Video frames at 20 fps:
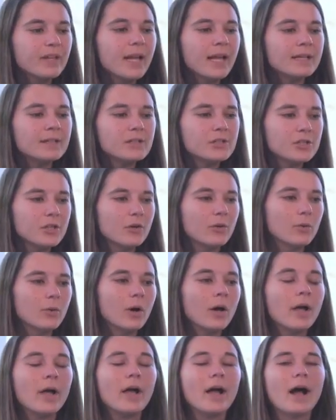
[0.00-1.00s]
And so
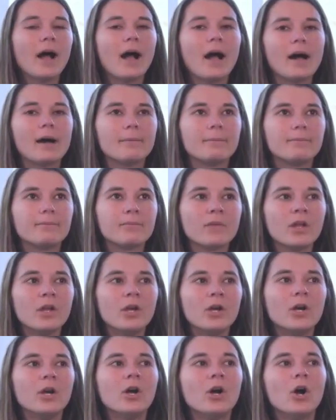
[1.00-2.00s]

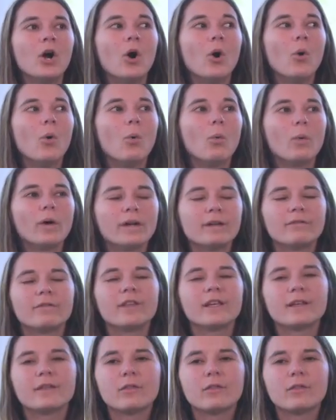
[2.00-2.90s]
one of